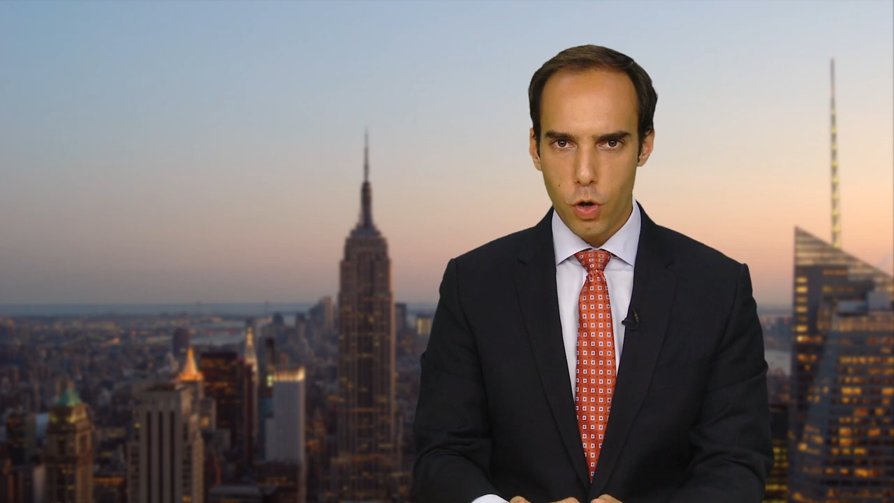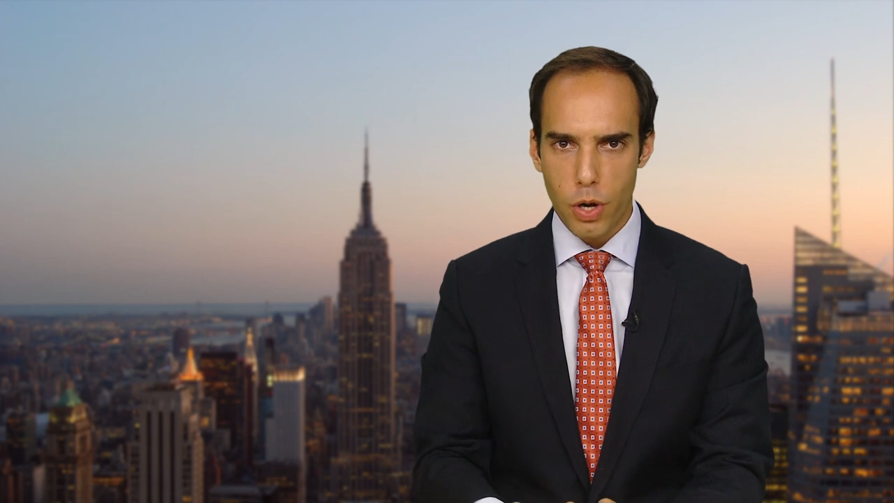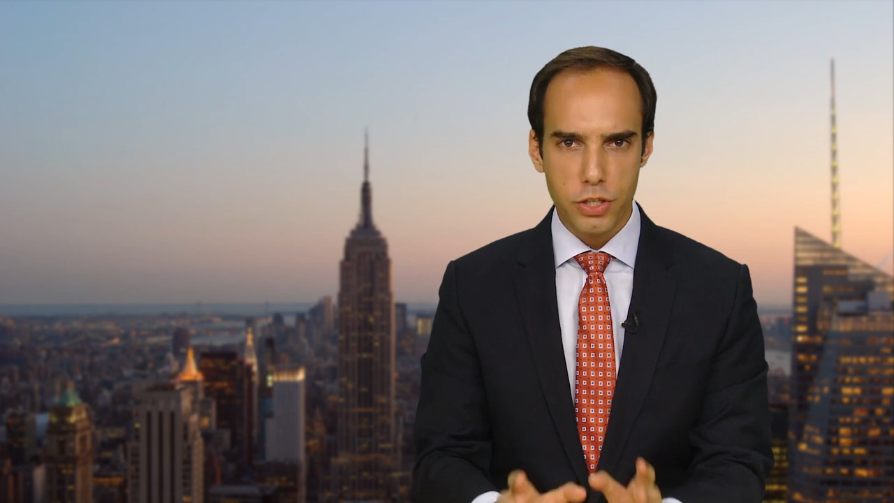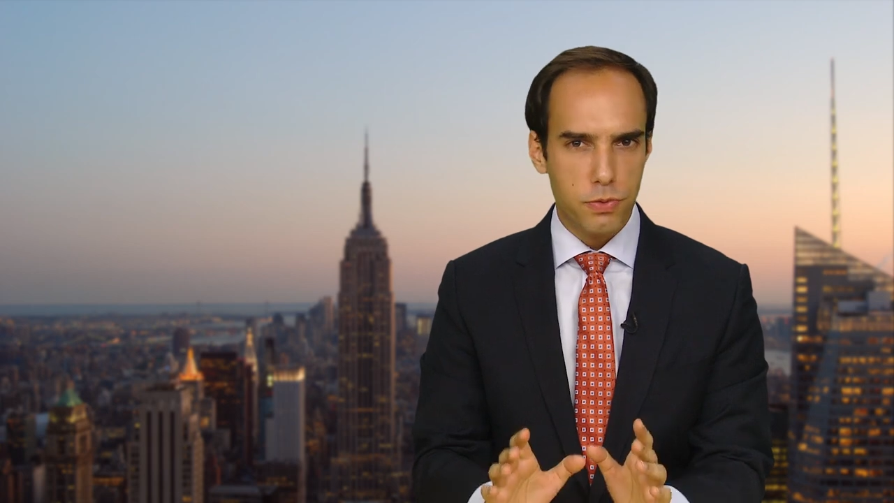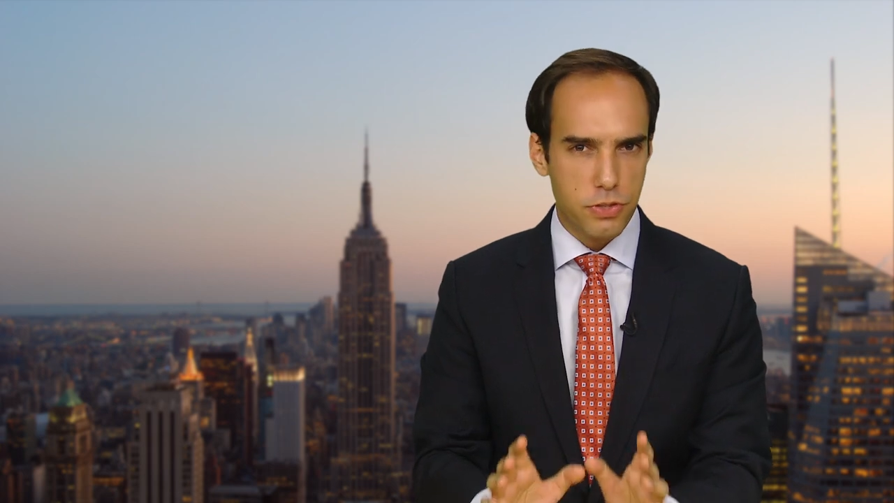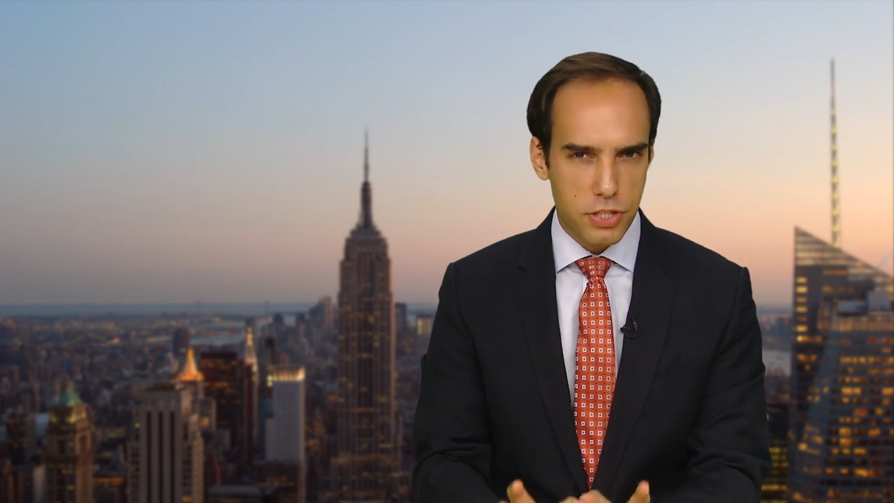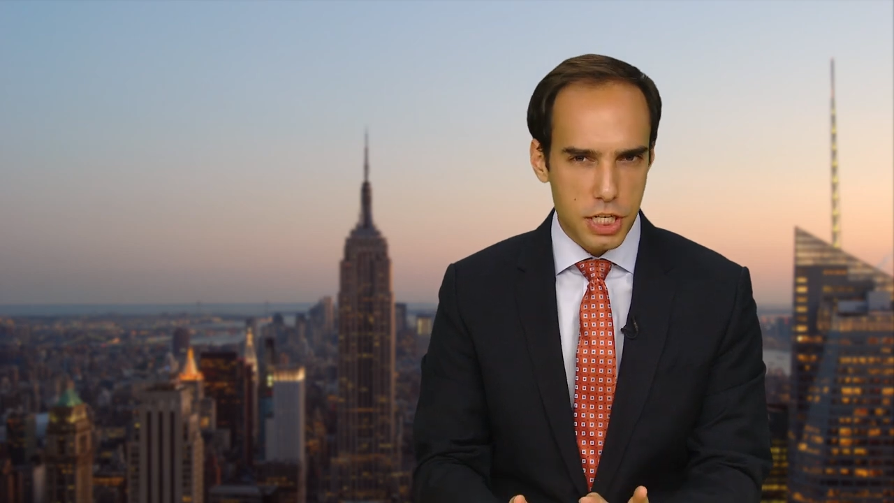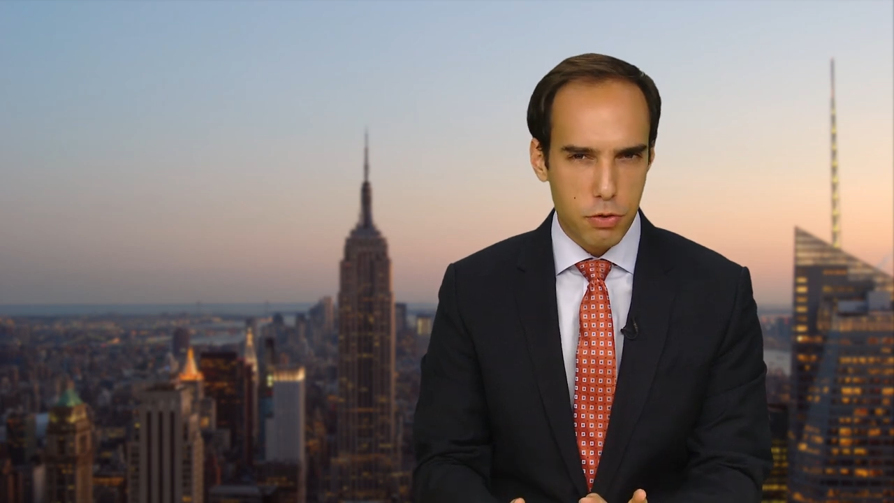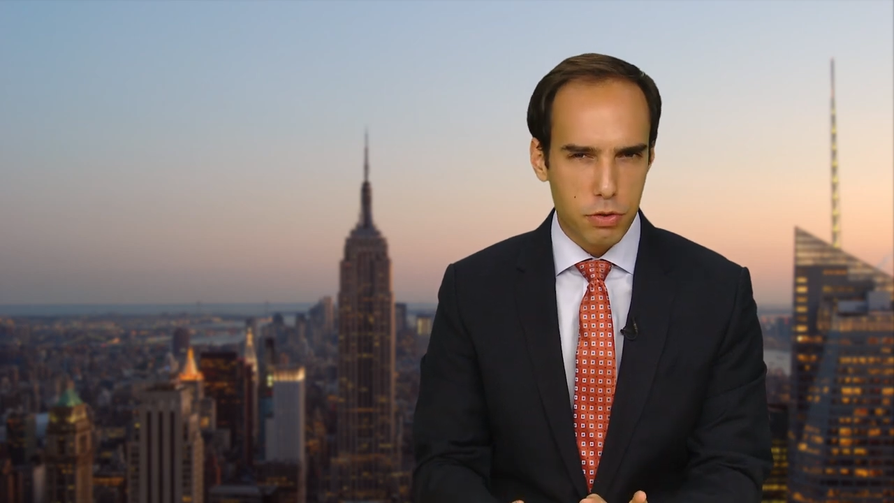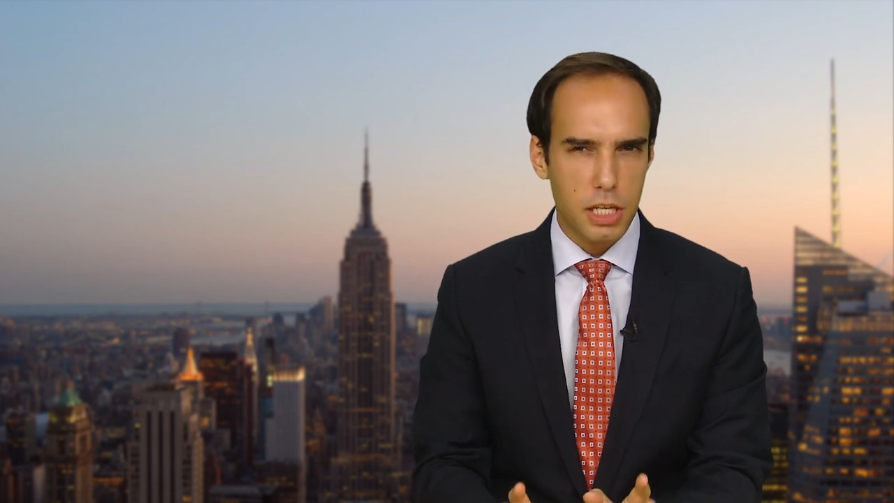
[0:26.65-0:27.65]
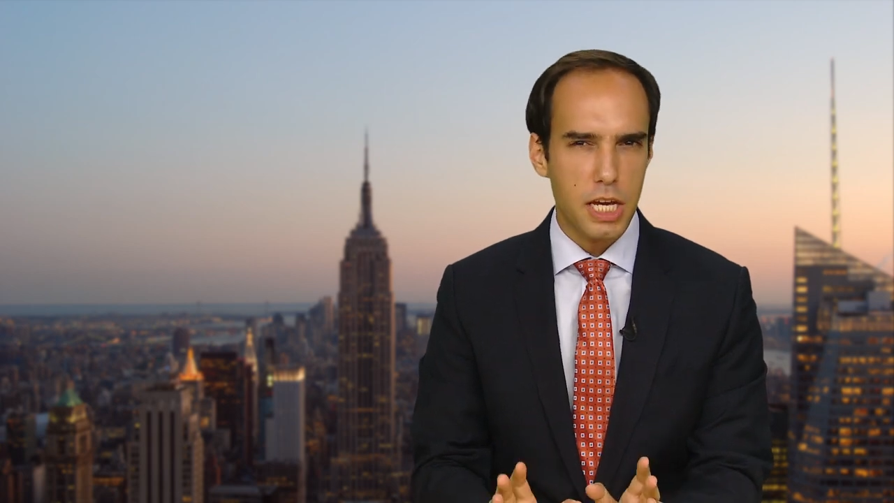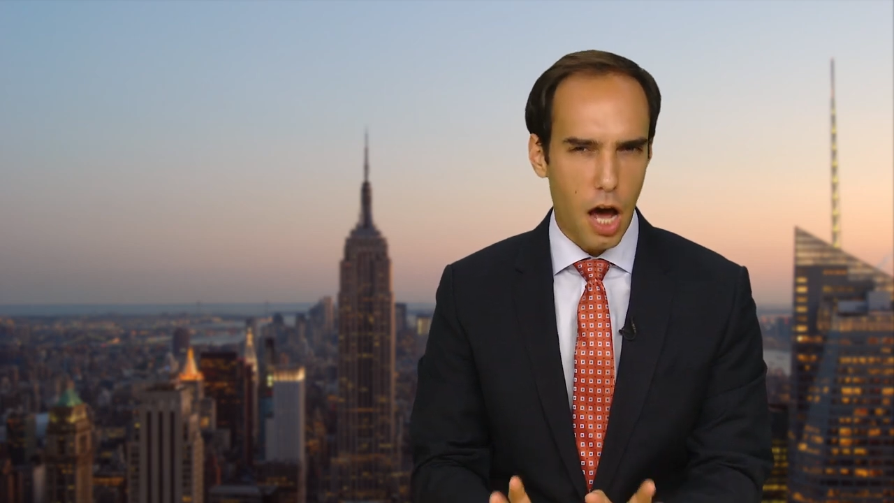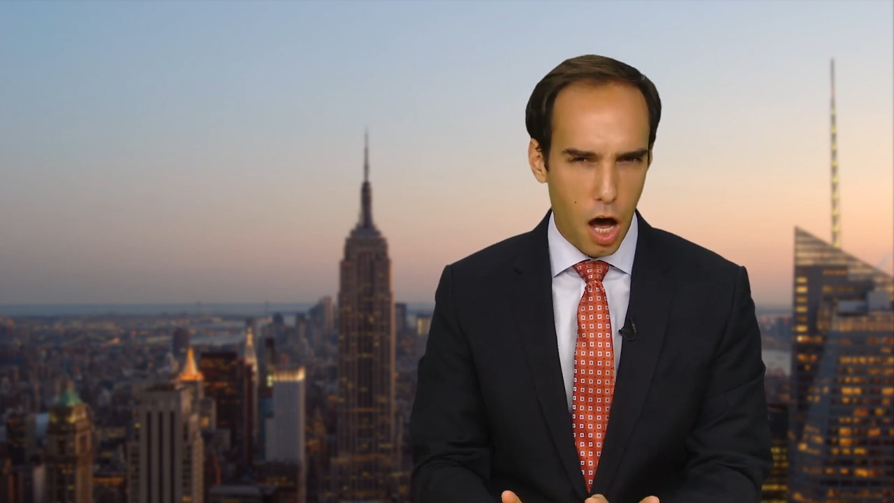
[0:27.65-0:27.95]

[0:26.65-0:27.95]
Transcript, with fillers: going to secretly